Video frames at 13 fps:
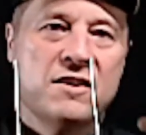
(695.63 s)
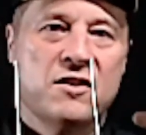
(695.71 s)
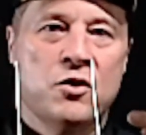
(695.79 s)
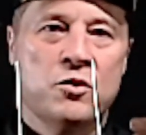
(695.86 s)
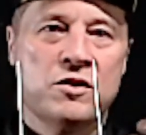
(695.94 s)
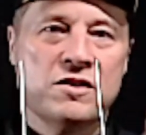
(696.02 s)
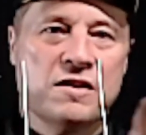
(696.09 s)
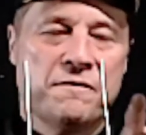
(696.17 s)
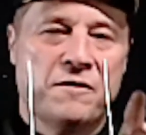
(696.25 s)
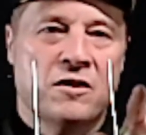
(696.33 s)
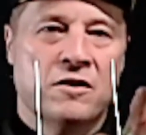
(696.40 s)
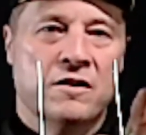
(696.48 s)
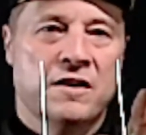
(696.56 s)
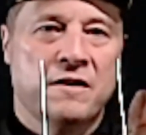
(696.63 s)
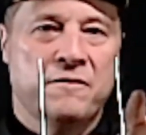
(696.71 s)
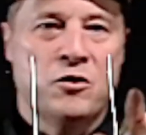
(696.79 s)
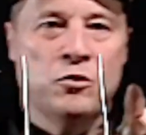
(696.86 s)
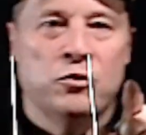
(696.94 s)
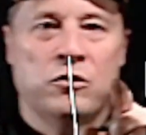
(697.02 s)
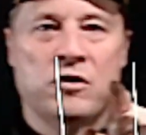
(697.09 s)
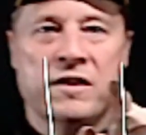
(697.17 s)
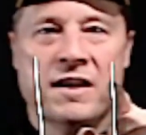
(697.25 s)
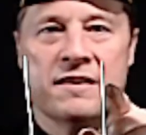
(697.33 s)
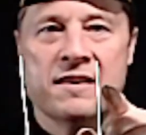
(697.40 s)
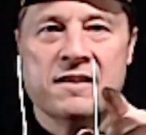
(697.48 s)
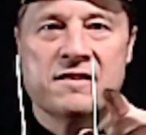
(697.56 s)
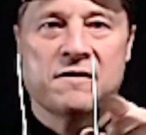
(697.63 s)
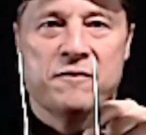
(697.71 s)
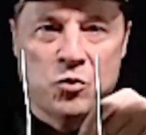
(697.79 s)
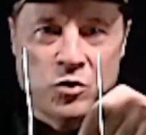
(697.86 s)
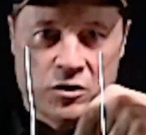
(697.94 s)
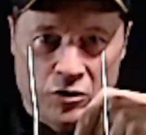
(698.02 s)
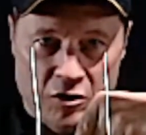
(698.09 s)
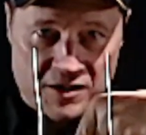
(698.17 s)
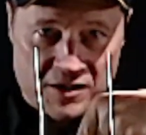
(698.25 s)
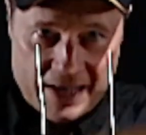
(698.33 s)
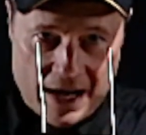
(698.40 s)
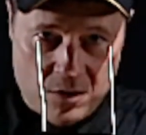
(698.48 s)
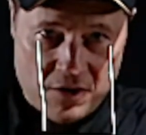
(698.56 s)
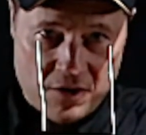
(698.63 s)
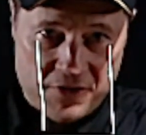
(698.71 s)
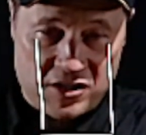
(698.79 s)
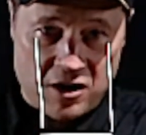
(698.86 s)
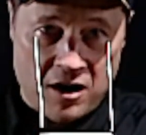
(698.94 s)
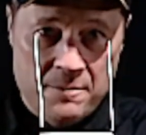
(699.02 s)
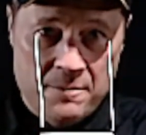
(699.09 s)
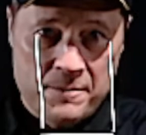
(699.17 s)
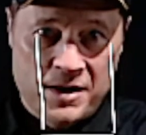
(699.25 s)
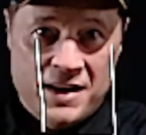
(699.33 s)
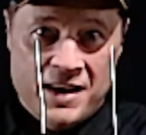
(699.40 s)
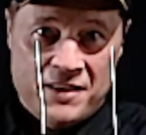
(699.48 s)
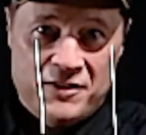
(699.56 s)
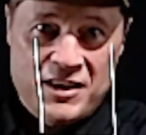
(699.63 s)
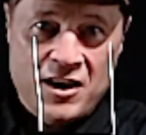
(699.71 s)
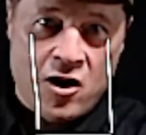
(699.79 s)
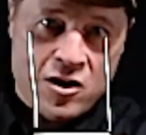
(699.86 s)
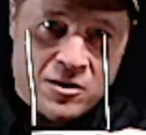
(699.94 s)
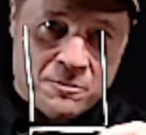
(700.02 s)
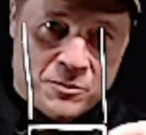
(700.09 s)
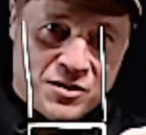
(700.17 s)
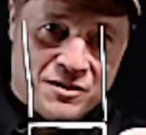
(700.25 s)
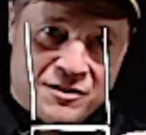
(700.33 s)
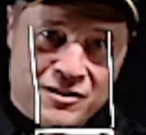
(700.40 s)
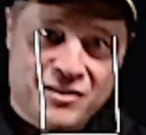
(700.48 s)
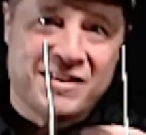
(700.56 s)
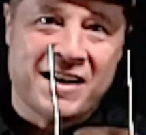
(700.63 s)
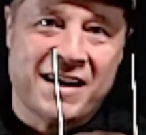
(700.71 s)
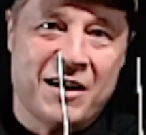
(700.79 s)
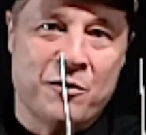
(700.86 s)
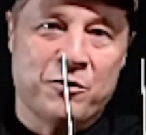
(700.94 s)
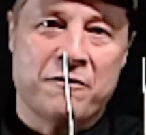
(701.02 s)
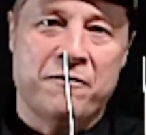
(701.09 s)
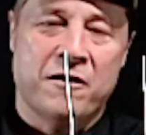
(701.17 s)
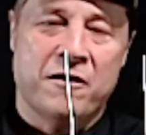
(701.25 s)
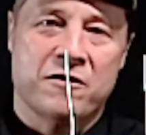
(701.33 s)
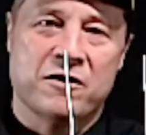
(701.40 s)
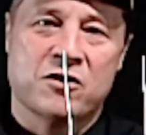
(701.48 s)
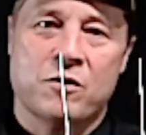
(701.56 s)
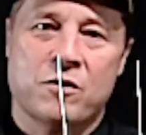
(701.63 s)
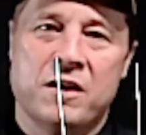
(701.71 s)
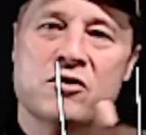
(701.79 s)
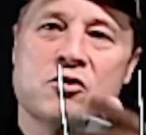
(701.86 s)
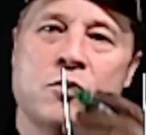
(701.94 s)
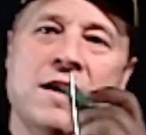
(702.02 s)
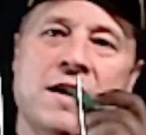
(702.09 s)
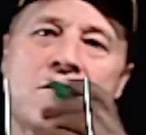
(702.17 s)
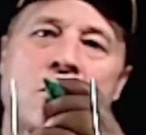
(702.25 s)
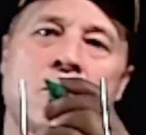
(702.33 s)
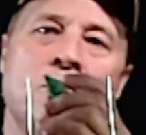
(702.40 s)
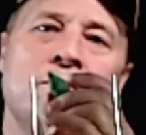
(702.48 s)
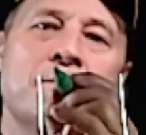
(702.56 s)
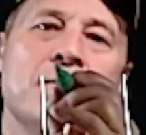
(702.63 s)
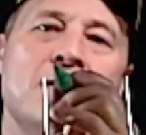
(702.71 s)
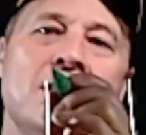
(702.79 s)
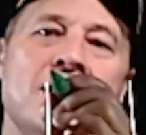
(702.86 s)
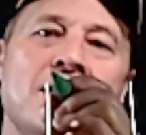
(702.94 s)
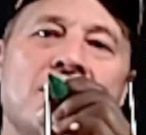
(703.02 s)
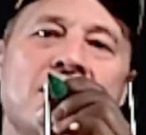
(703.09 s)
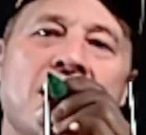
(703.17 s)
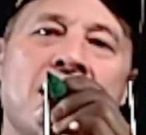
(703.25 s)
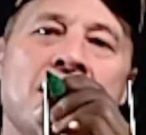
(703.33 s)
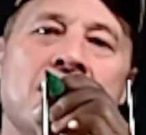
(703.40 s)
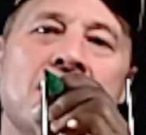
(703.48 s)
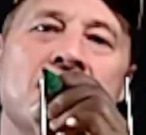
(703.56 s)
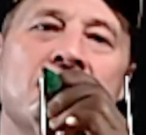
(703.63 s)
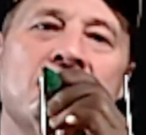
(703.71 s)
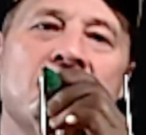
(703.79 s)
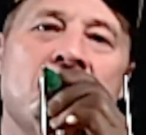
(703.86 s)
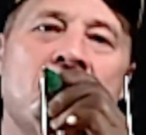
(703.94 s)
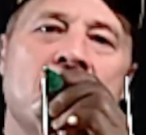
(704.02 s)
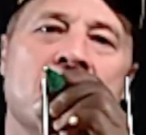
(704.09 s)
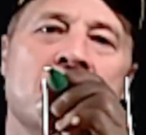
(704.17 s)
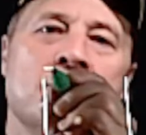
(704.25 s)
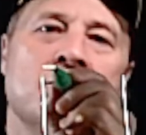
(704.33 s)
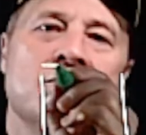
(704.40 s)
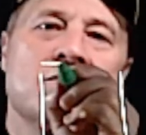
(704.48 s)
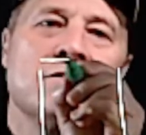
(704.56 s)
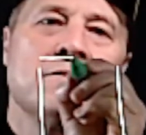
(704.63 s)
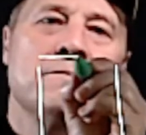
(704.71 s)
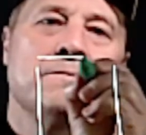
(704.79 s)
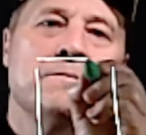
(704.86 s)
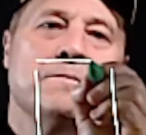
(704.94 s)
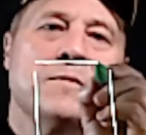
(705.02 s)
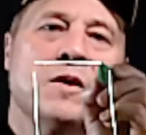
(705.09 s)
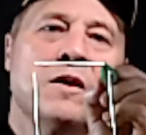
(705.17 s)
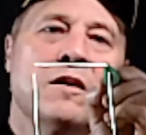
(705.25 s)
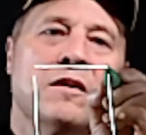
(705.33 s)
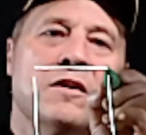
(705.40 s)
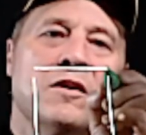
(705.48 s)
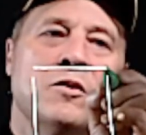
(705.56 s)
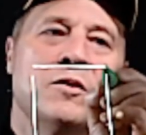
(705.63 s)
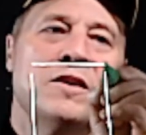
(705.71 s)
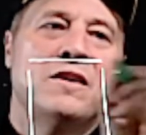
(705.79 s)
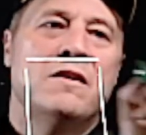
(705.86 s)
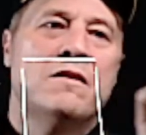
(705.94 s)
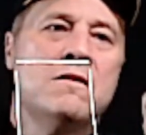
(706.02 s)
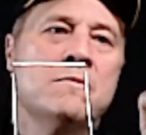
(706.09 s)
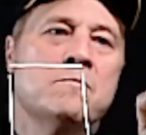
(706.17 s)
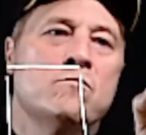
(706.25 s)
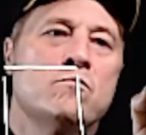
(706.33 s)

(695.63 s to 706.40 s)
notice if you look at this, if you were to look down on the top, the arms stick out the farthest, right? So I know that the arms are going to go here